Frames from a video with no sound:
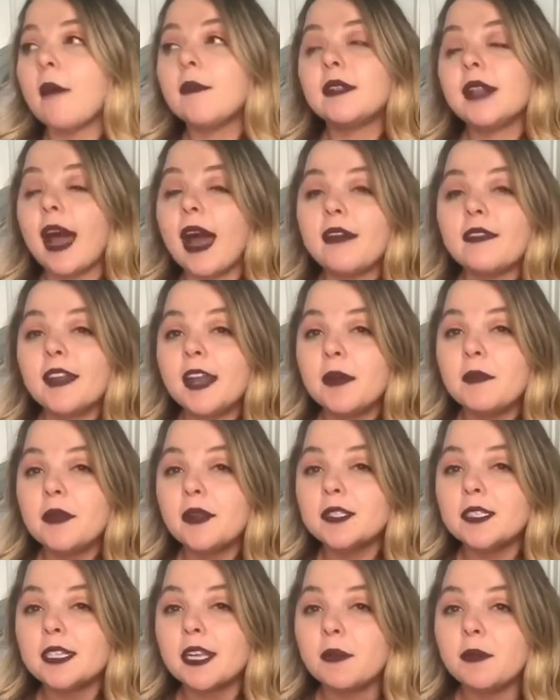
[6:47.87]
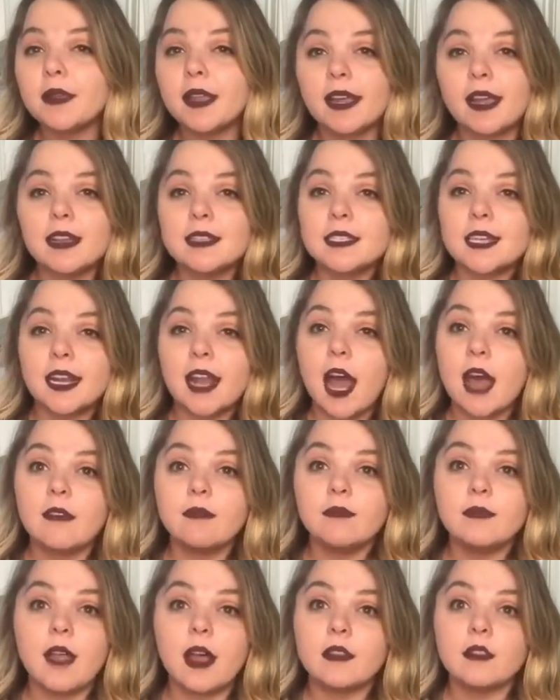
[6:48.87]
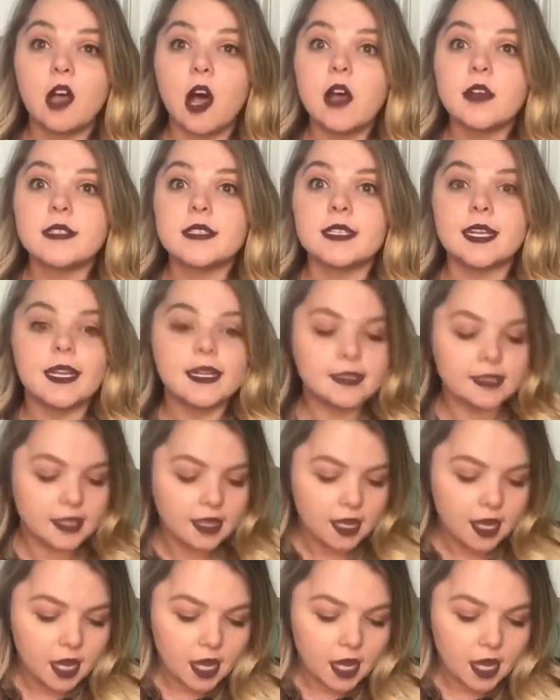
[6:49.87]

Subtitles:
glad that I built it up. Like I said, I lost it.